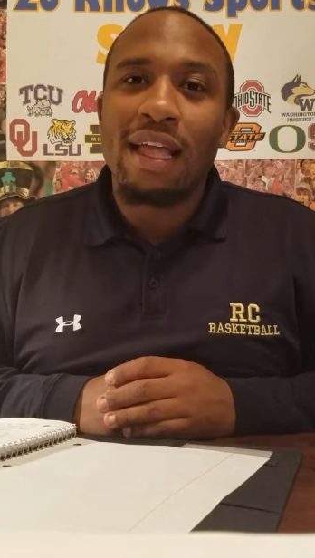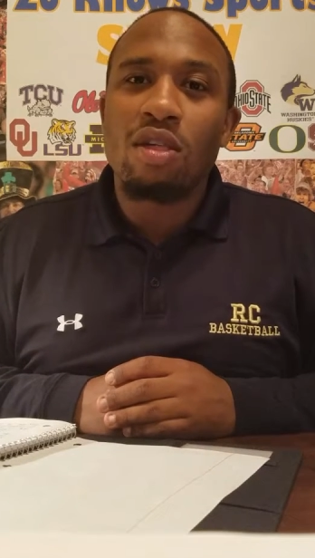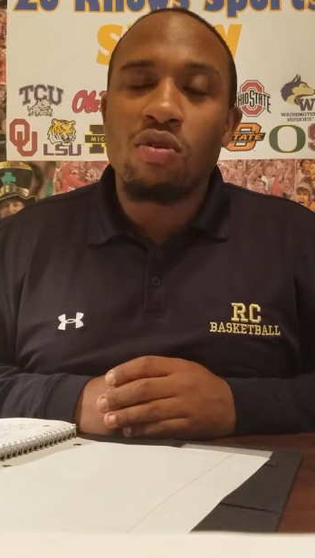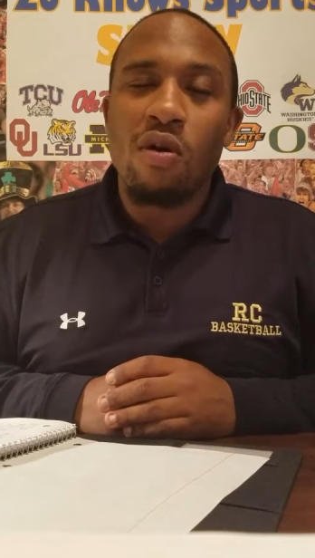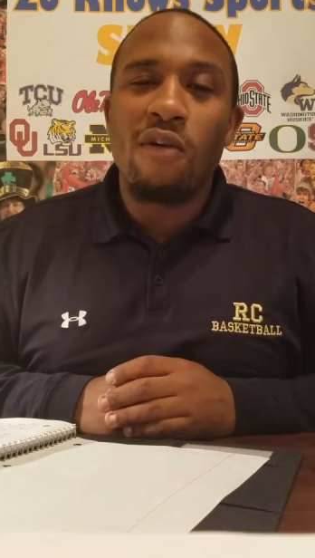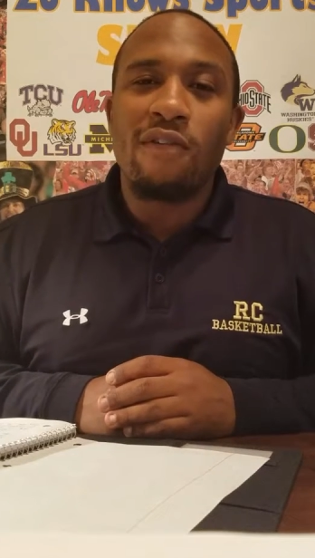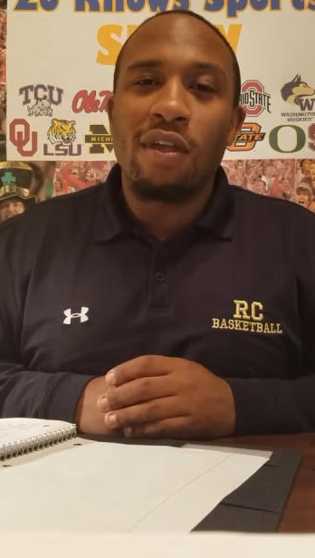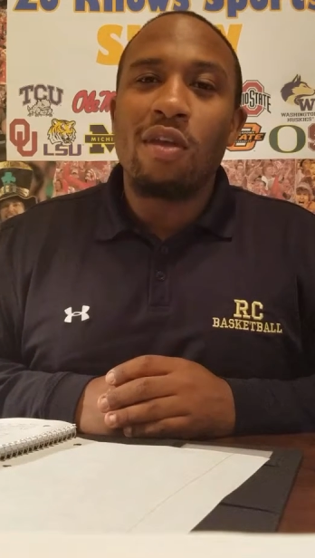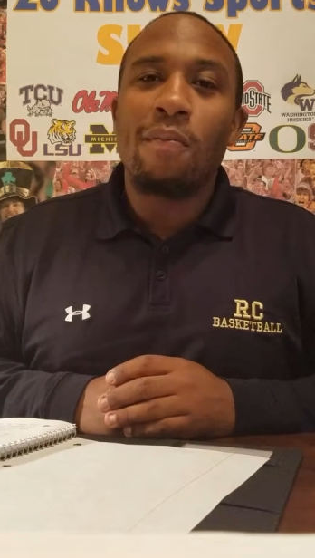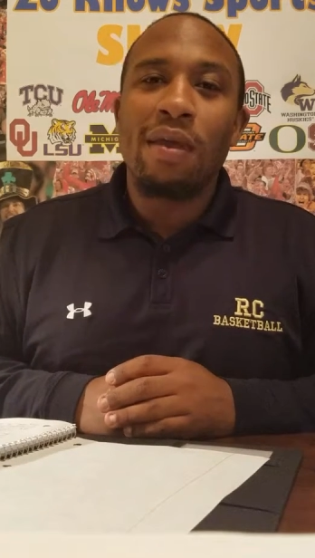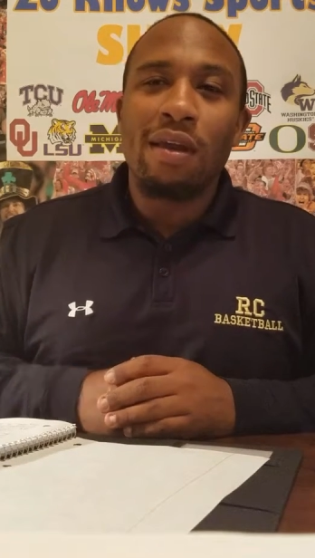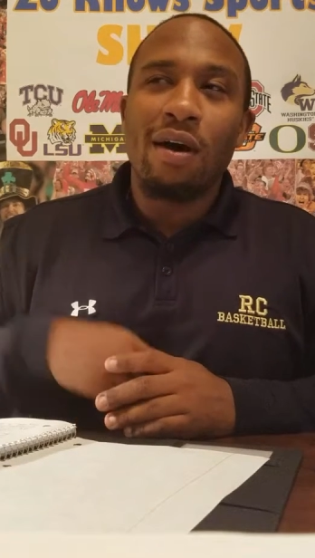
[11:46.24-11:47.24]
that trophy,
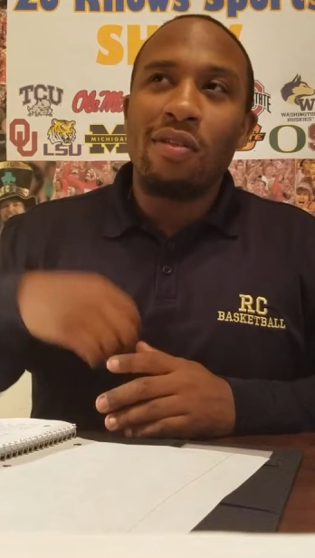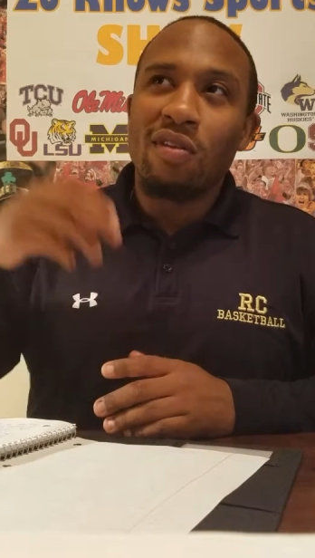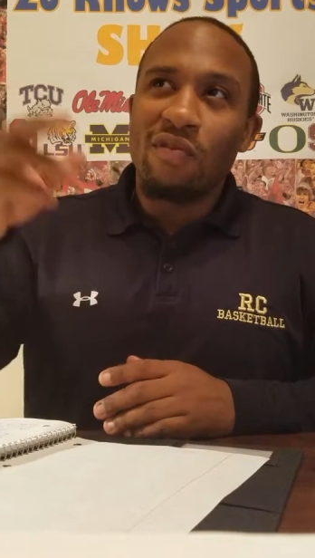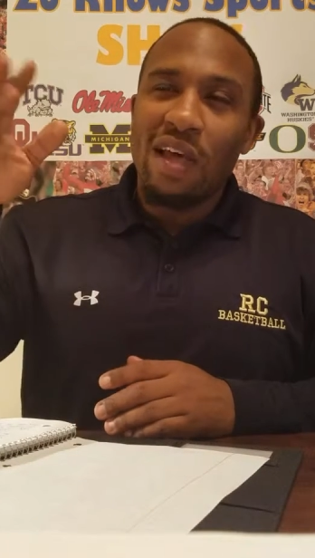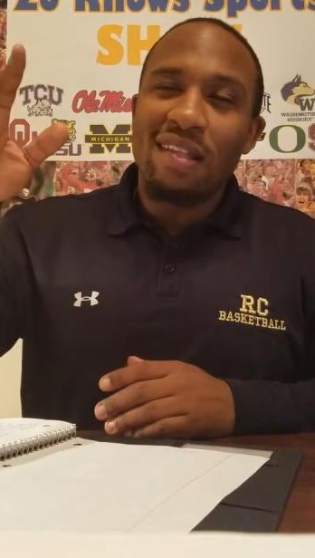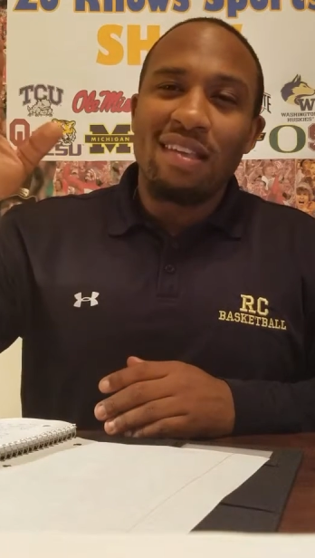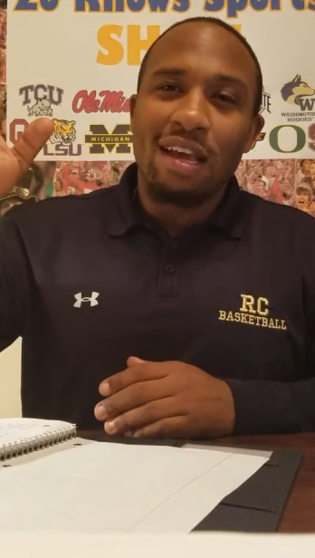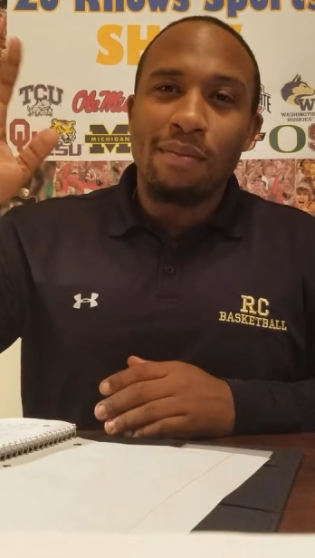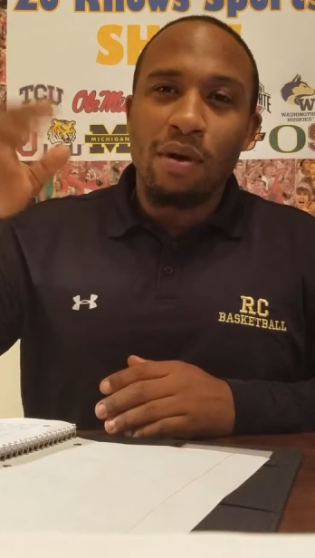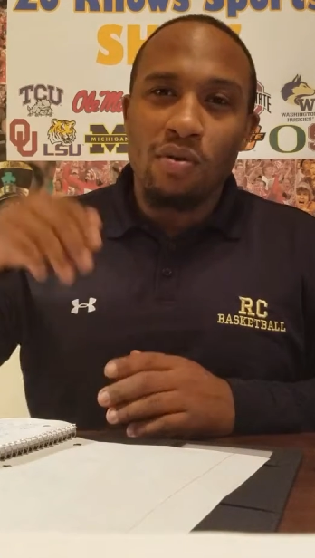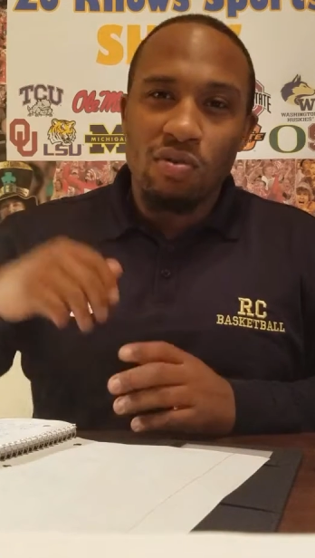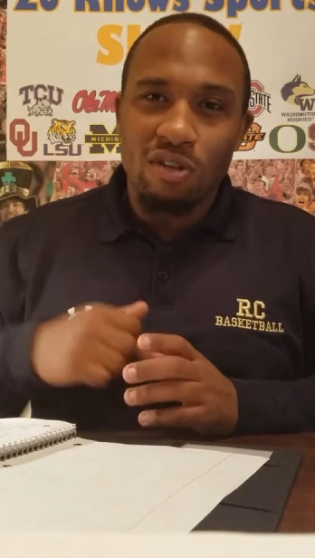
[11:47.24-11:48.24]
and you'll be in all those fancy
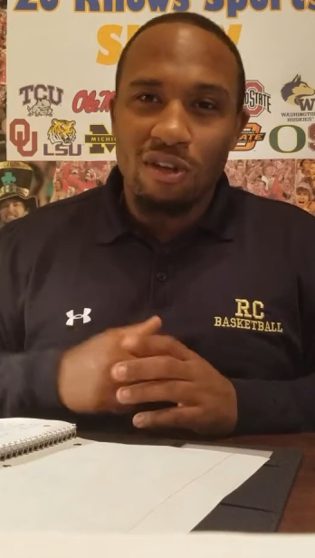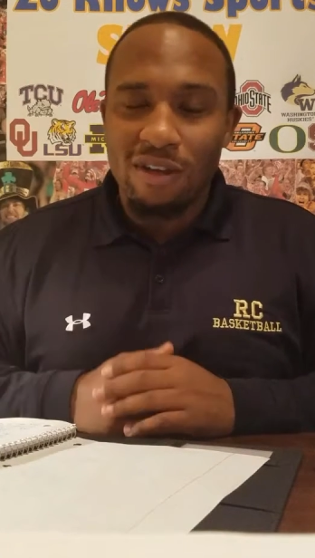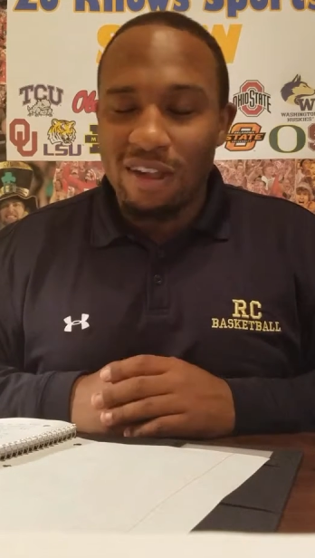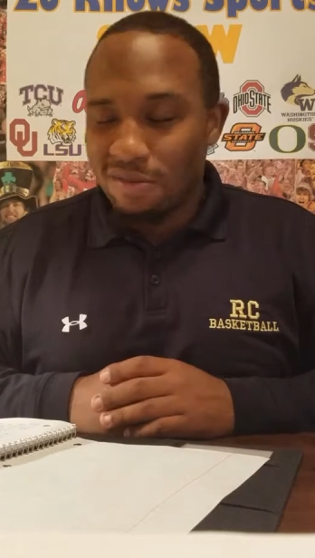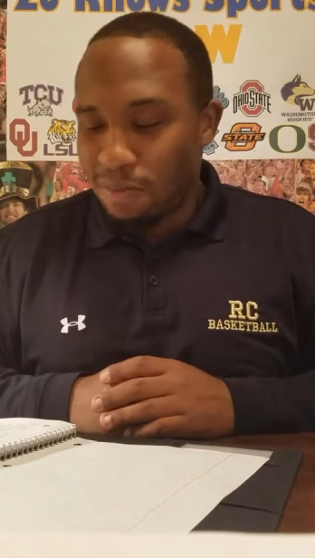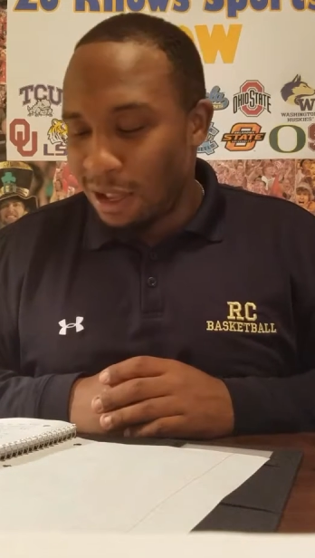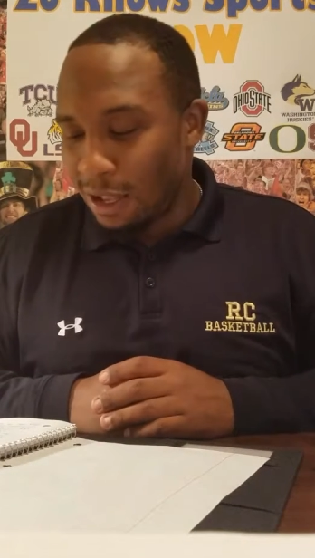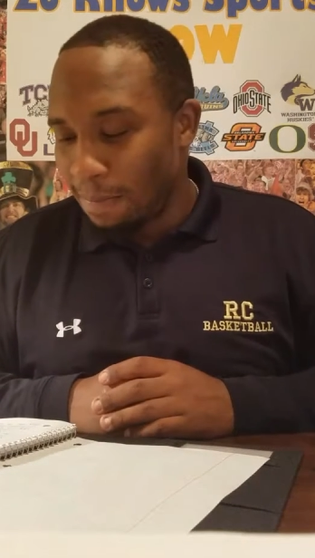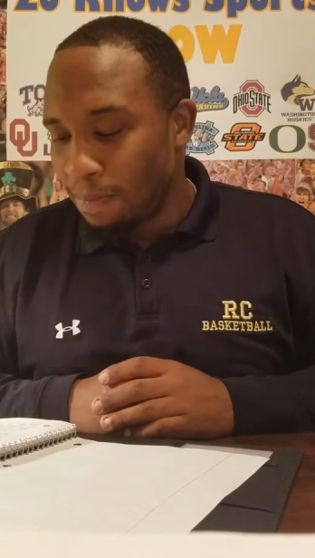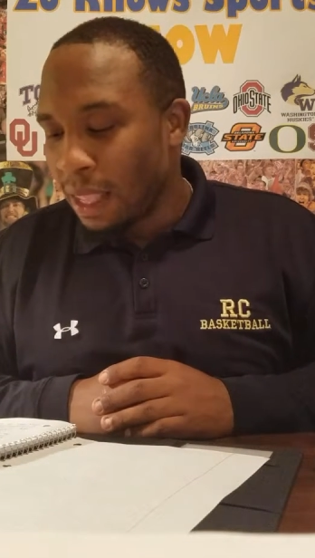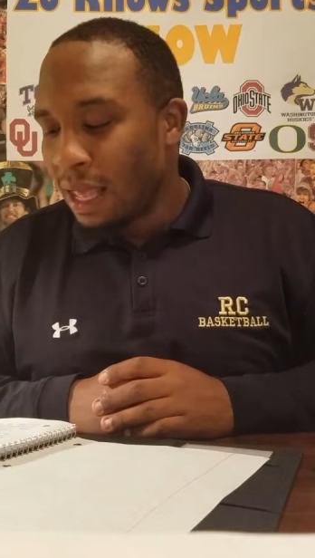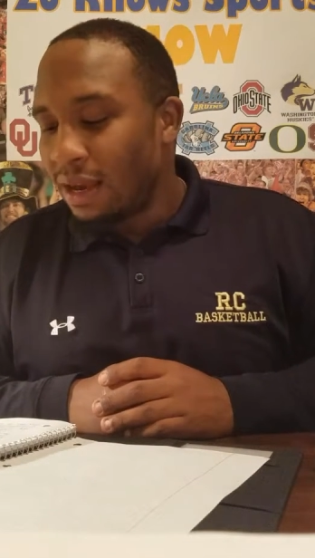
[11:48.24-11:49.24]
commercials on ESPN.